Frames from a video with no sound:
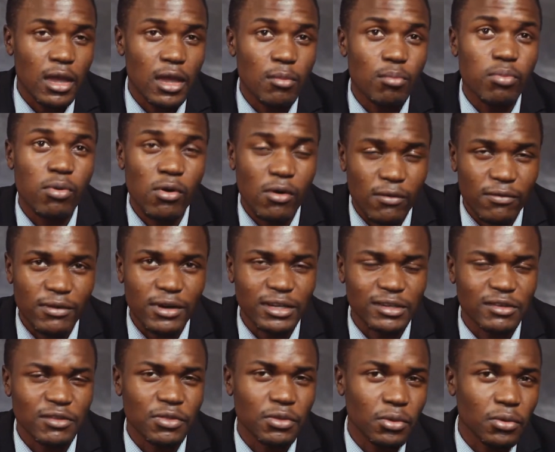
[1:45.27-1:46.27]
poverty
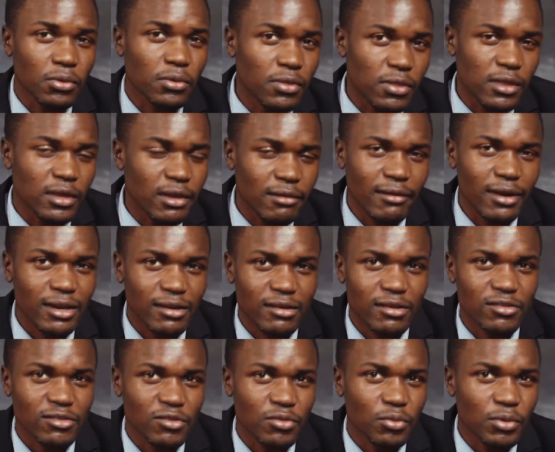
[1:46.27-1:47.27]
through the
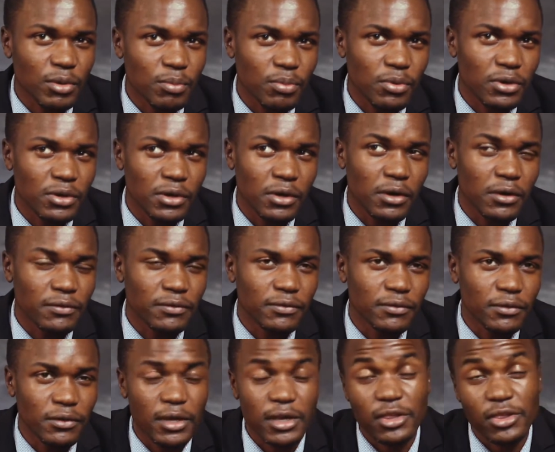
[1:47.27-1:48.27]
greatest weapon of
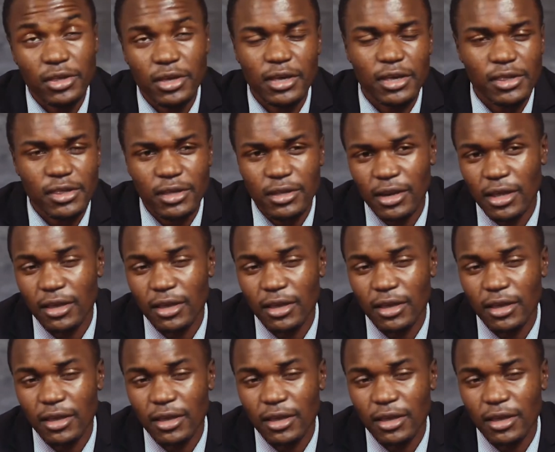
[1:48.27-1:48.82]
education,